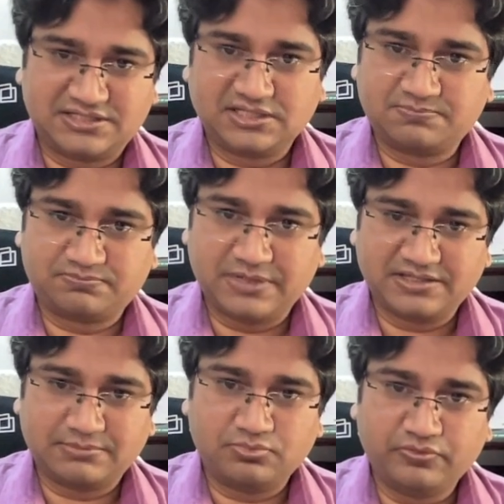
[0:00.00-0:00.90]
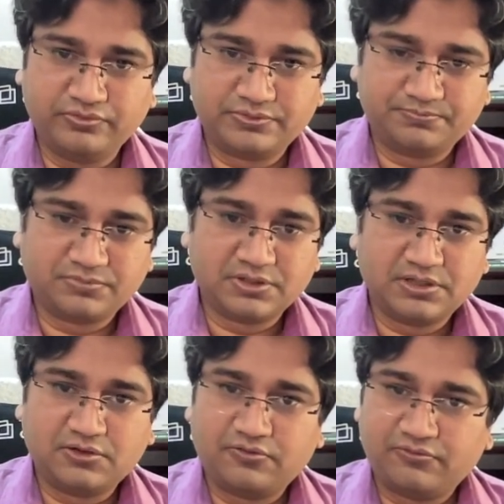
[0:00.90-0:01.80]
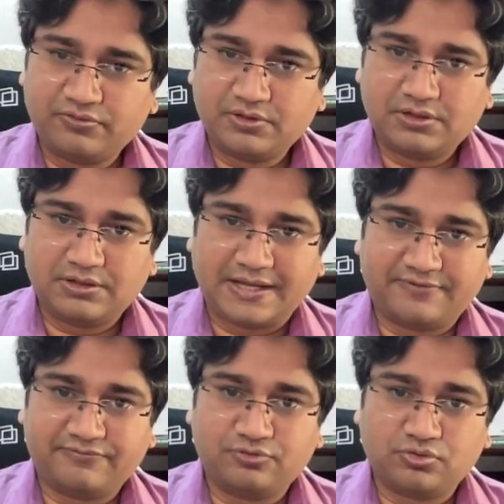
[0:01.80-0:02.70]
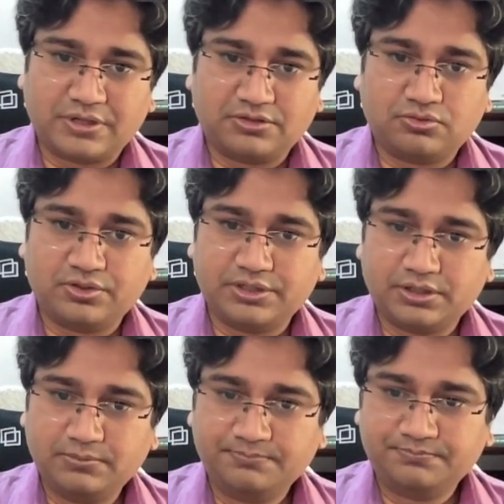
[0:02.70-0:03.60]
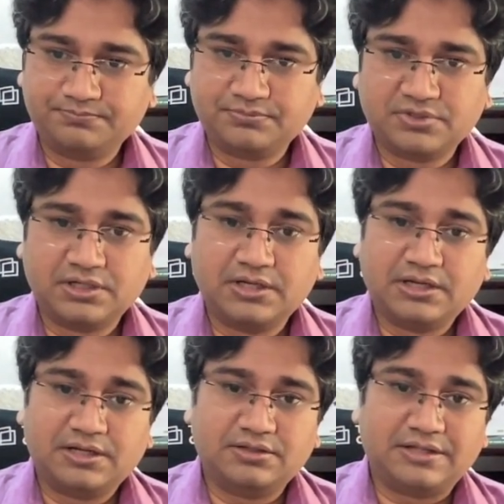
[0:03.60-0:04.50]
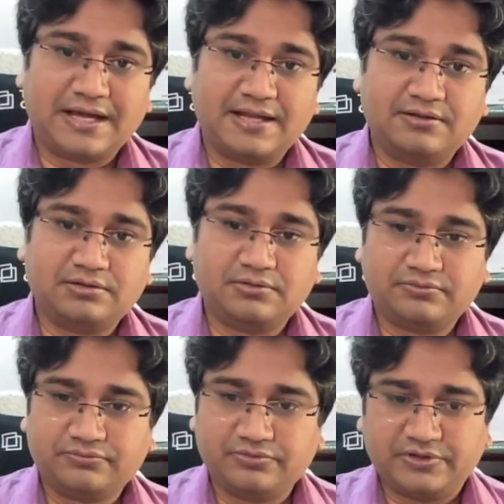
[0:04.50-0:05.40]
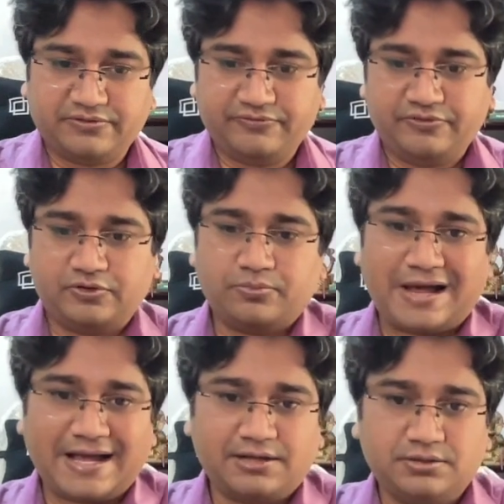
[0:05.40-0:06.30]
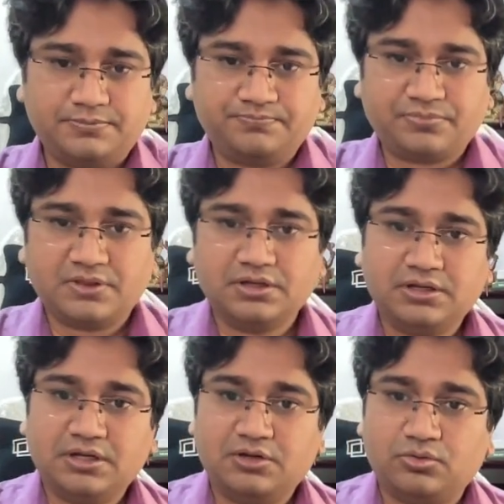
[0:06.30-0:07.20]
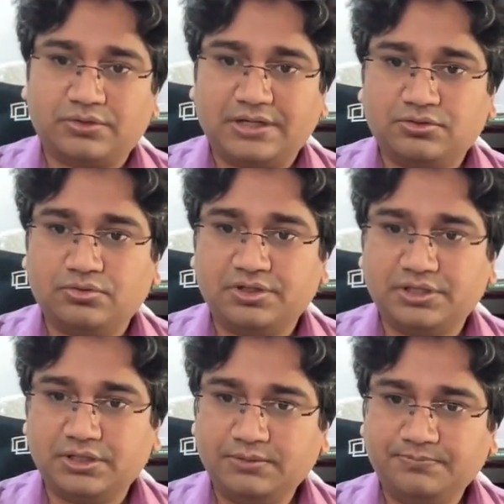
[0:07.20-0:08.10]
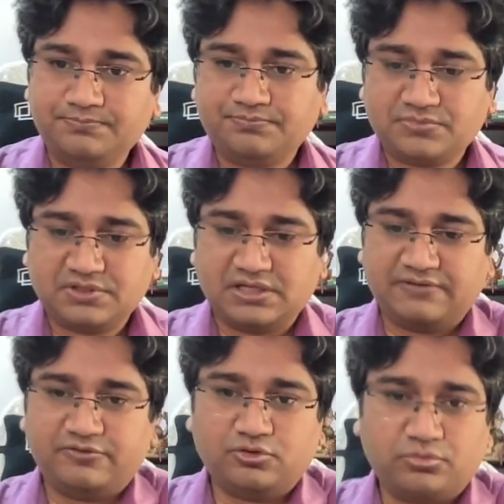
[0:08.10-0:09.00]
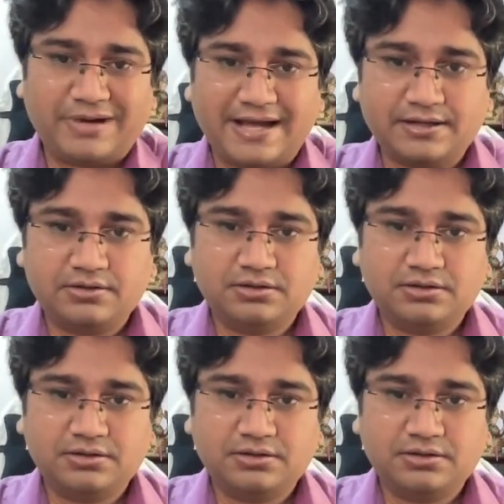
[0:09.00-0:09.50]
just play some moves, like rook can go here, then if we go back, rook can go here, if we go back,